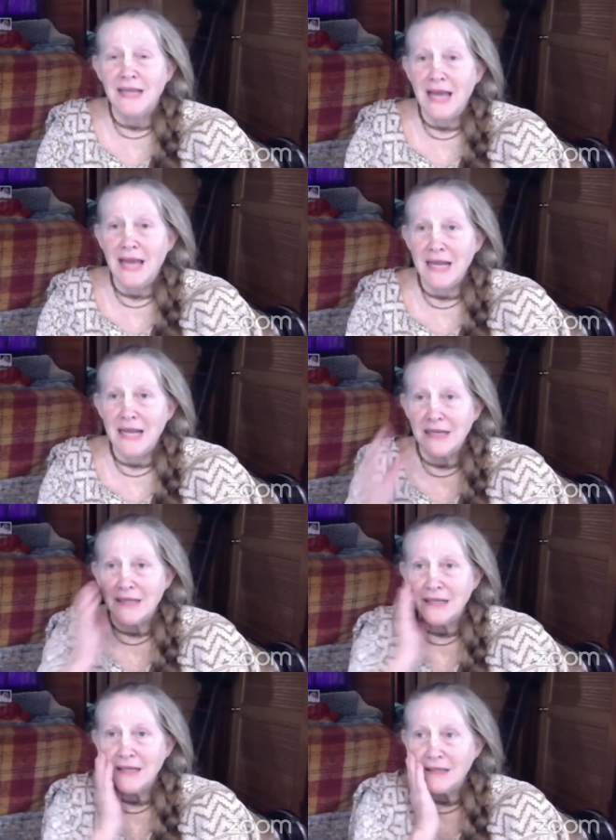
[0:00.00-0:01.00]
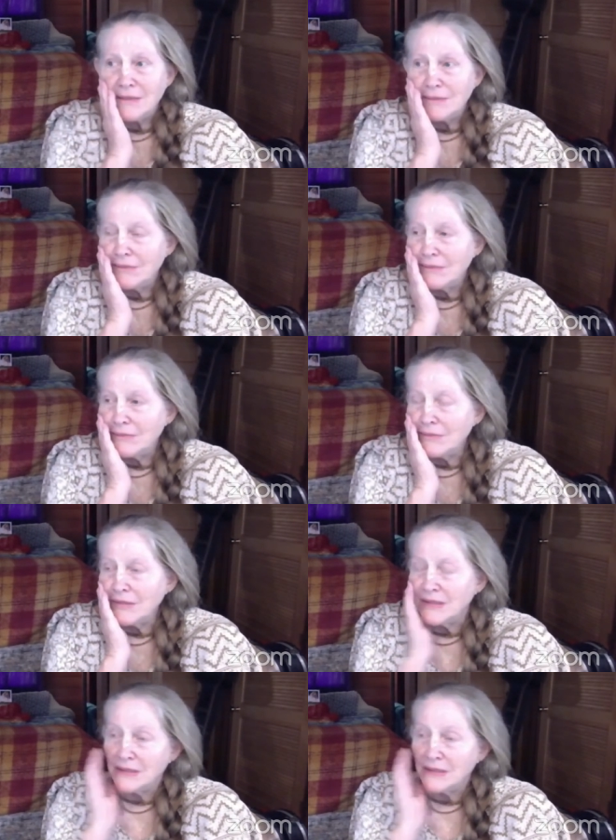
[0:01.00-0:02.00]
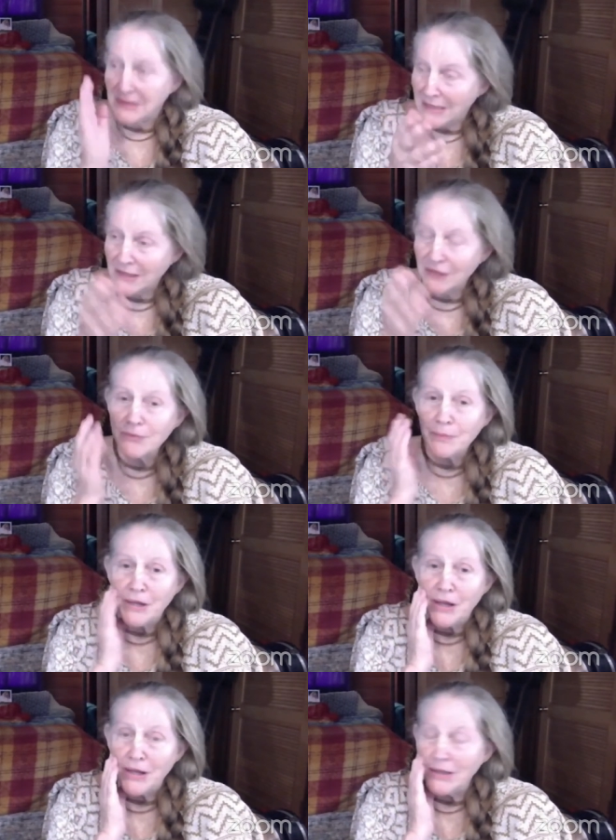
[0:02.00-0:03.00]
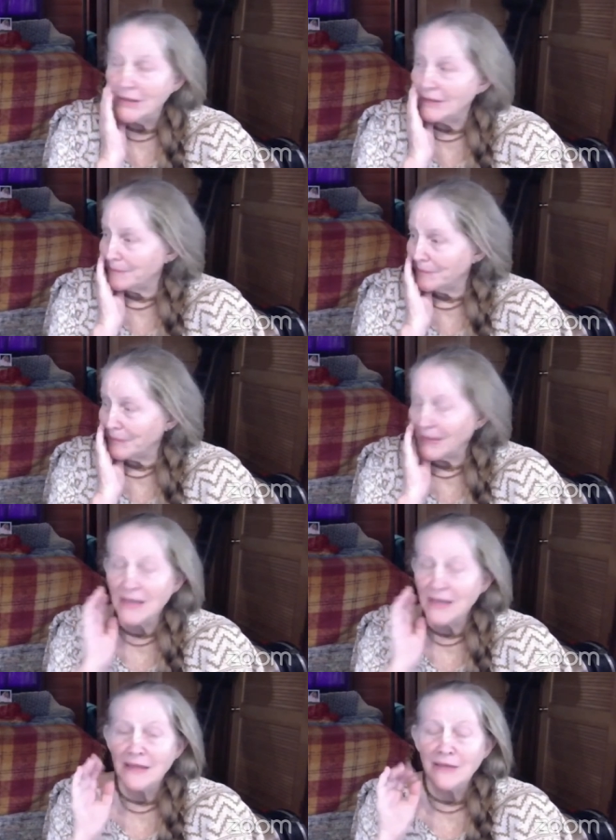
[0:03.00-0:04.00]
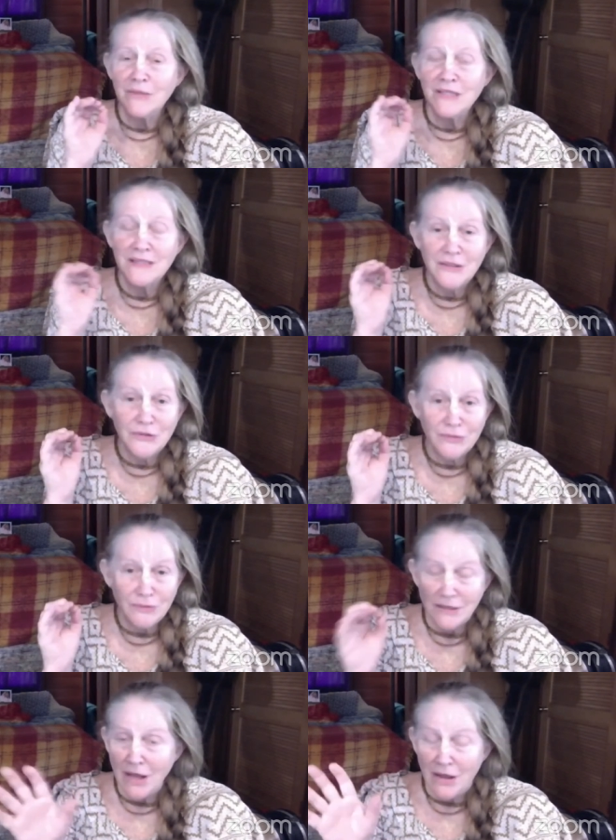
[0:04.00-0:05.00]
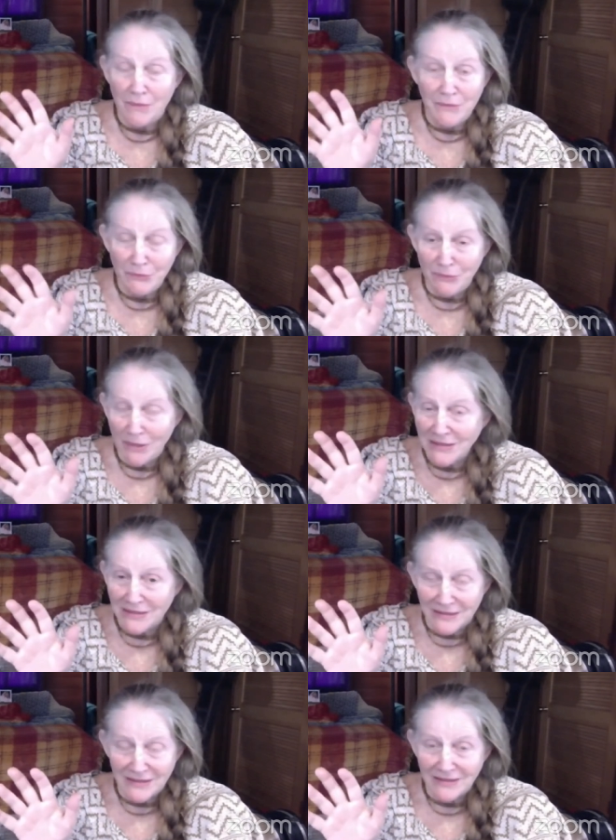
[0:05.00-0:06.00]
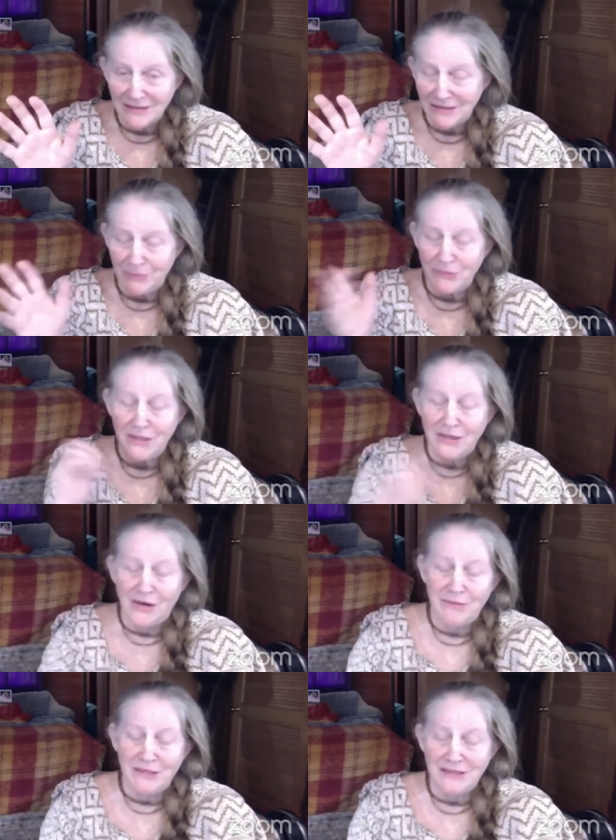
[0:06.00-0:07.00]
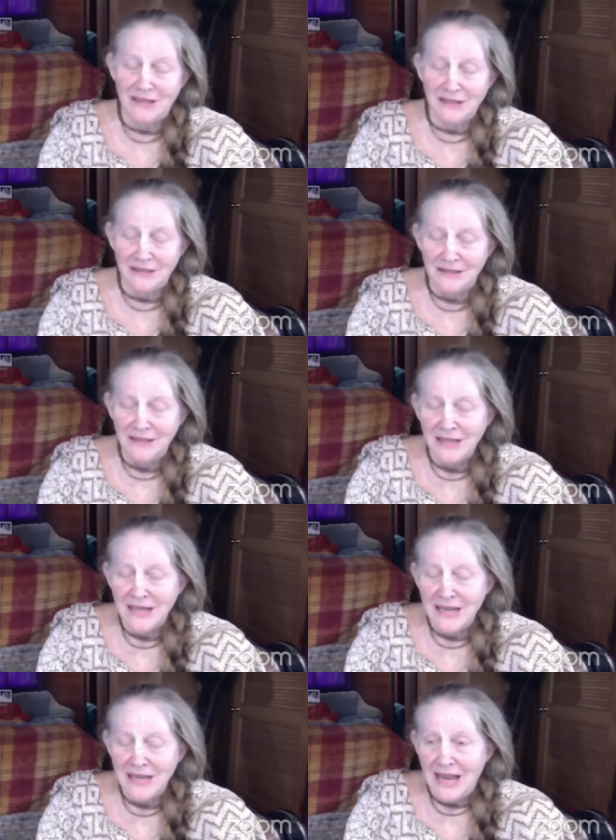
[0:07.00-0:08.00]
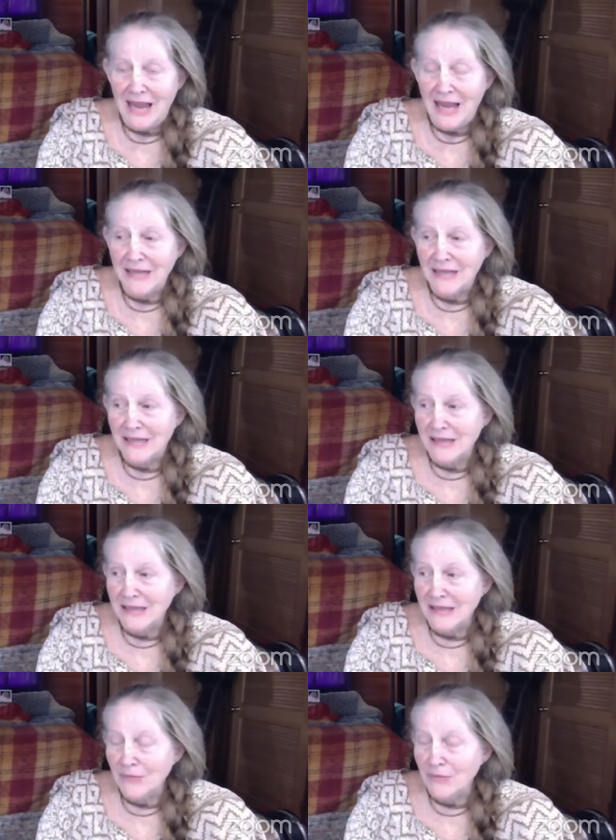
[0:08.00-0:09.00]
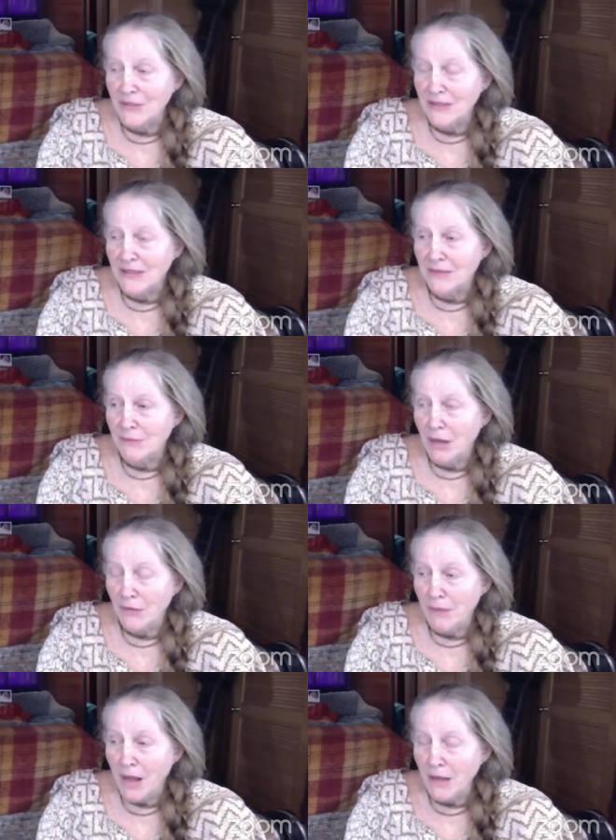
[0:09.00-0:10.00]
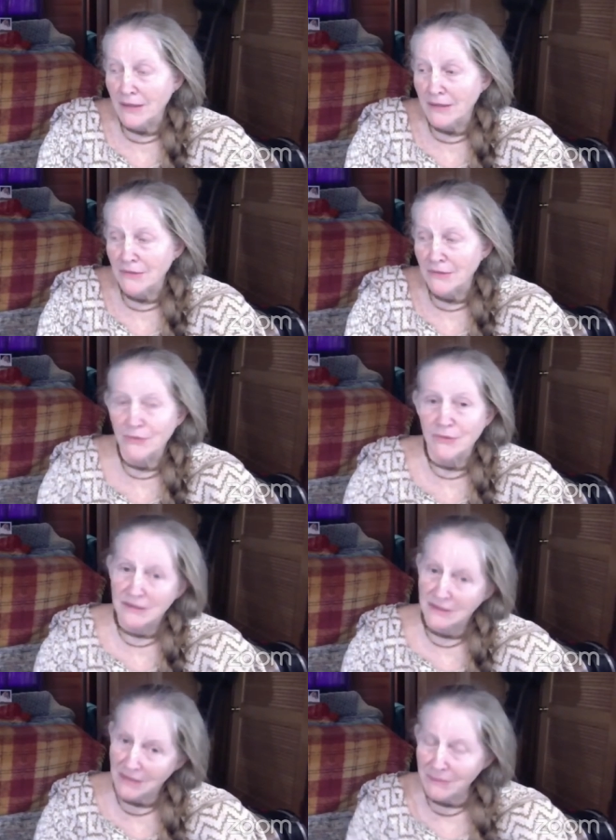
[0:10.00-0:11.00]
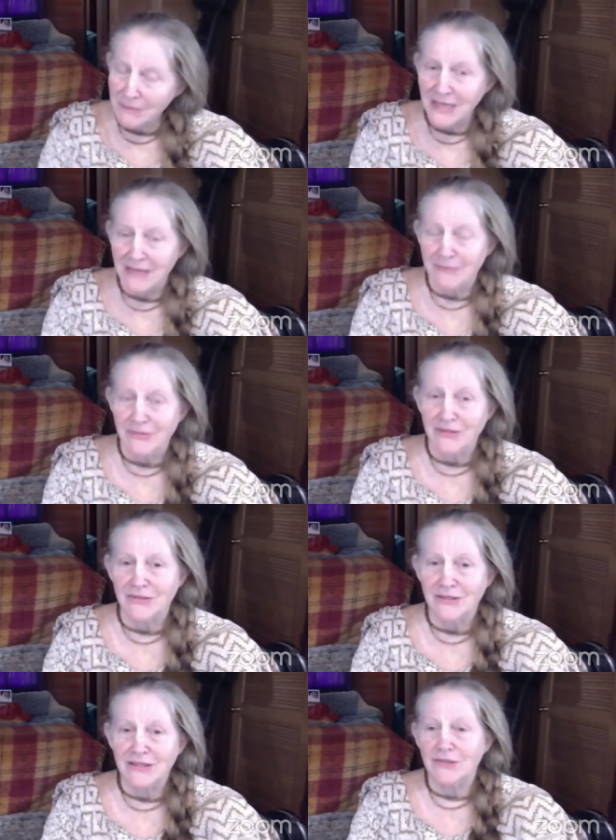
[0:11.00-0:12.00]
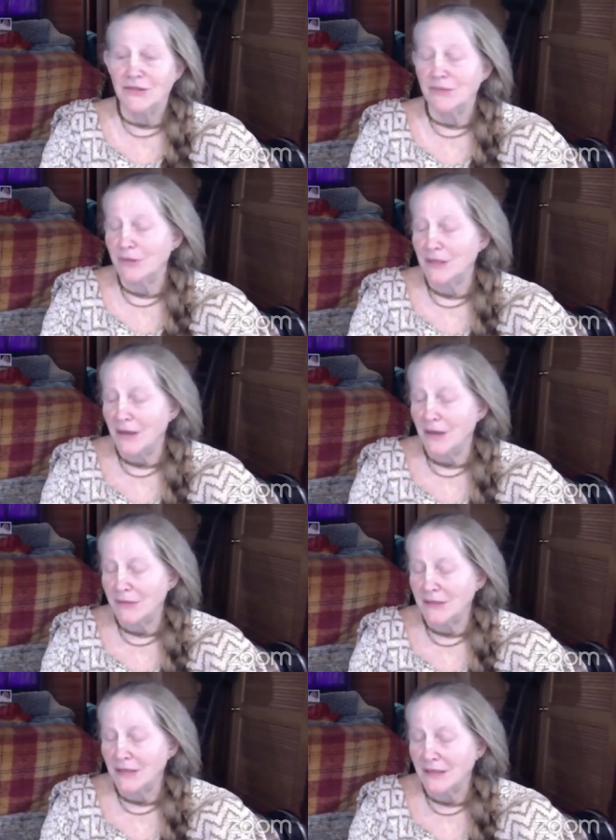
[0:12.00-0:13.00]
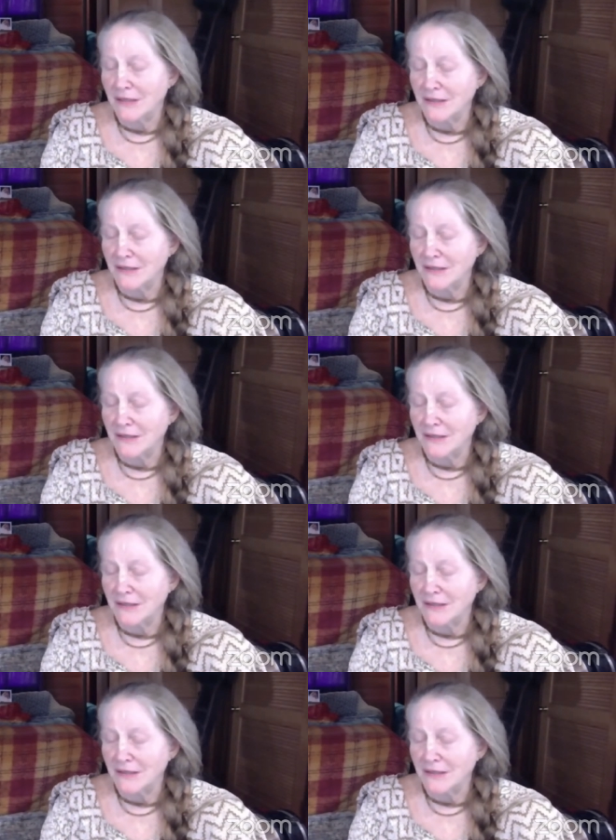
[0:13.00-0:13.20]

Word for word: And um, we said Subal, and then we said Sri Dam, who wasn't a Priya And then we said Madhu Mangala, who was sometimes considered a pre Namasaka.